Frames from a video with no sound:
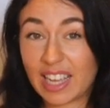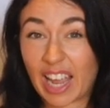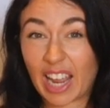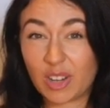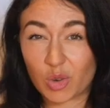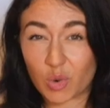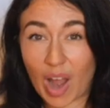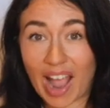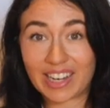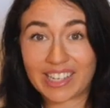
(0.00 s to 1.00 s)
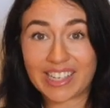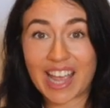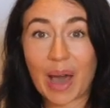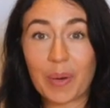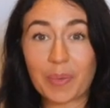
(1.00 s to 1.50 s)
He dragged it
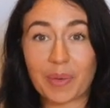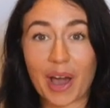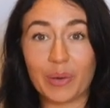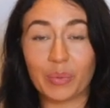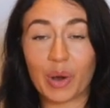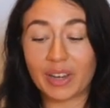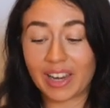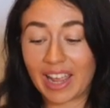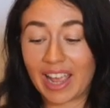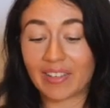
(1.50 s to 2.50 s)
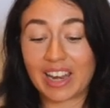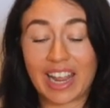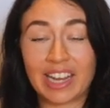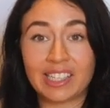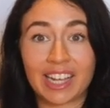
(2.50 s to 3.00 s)
out by one ear and
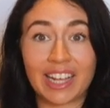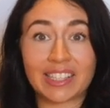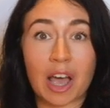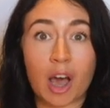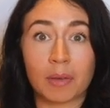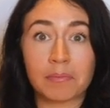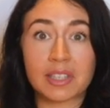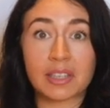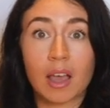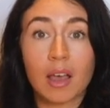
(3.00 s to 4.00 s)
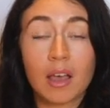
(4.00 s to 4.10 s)
into his arms.